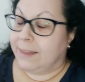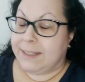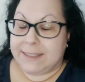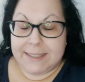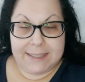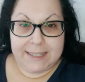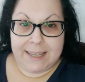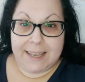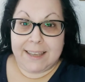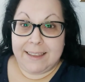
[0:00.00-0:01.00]
let's
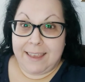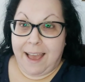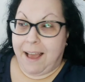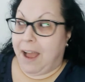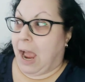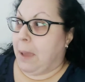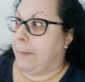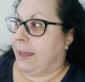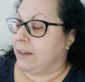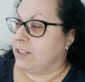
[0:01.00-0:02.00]
see. Yeah,
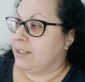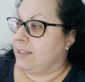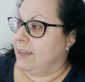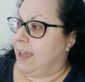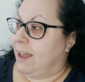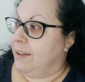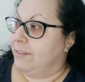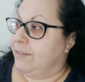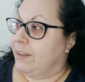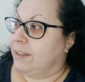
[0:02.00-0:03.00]
I'm actually
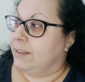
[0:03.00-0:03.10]
have...